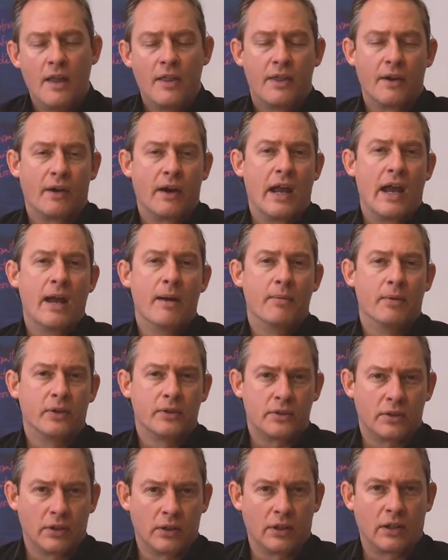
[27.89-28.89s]
they're
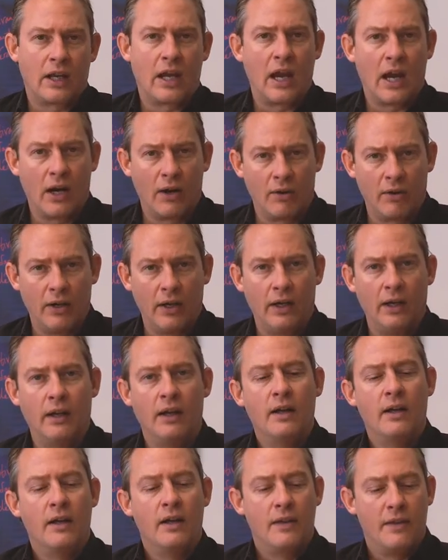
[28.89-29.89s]
able to carry